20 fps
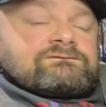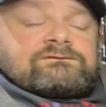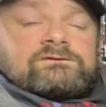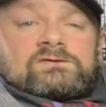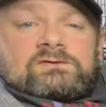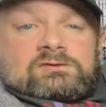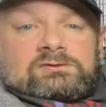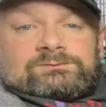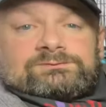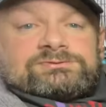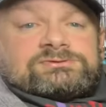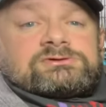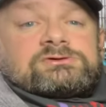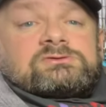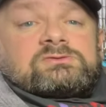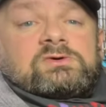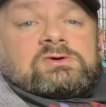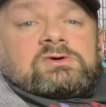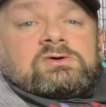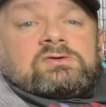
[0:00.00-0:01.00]
for up
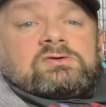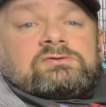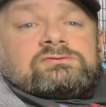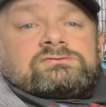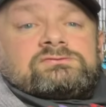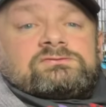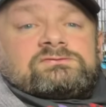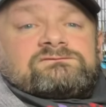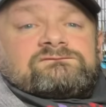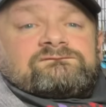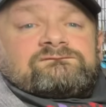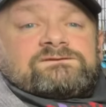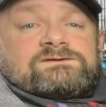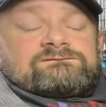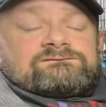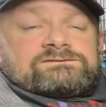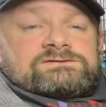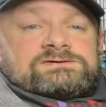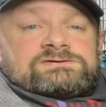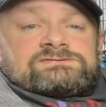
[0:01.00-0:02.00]
to
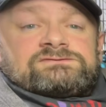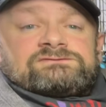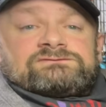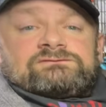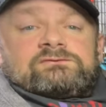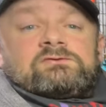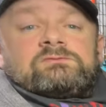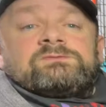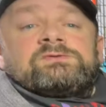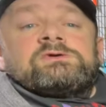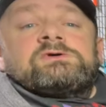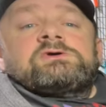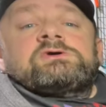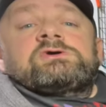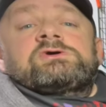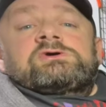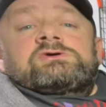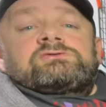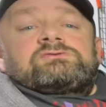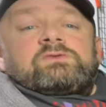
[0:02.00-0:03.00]
150 sub
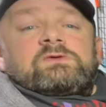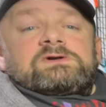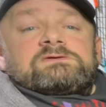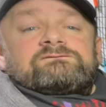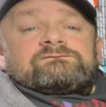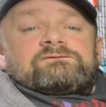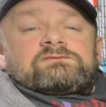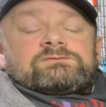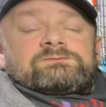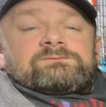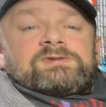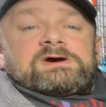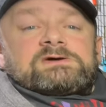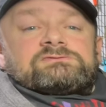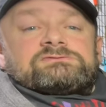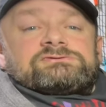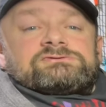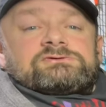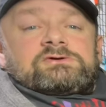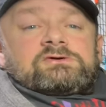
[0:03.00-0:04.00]
12 foot
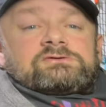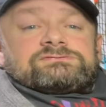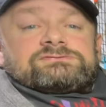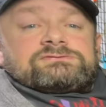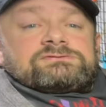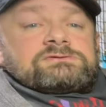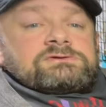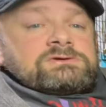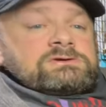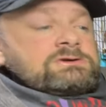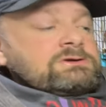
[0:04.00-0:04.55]
pound shots.